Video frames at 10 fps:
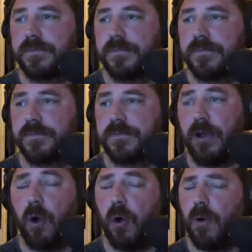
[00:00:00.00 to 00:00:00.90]
I
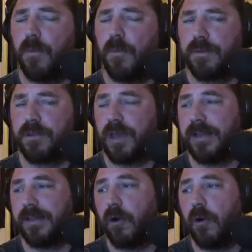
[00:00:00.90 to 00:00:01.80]
hope
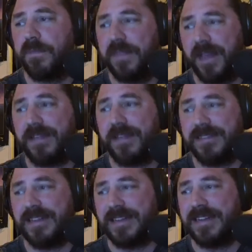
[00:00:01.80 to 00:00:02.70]
that
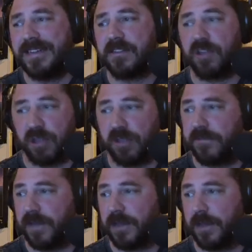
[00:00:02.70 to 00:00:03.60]
it is just a
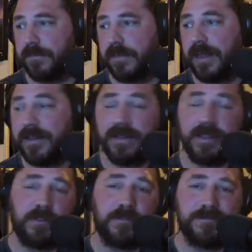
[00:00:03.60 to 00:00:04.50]
fuck up. And,
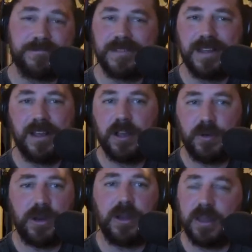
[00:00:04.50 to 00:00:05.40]
you know,
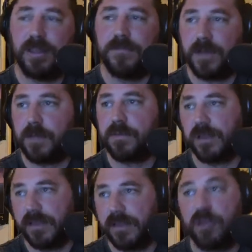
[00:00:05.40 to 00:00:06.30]
quite honestly, fuck ups
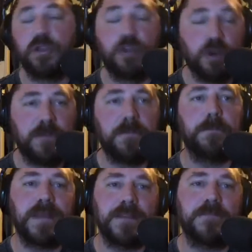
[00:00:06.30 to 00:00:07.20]
like this
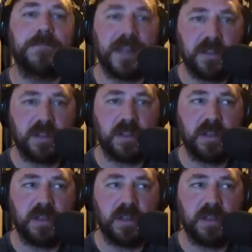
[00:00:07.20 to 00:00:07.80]
should be fixed.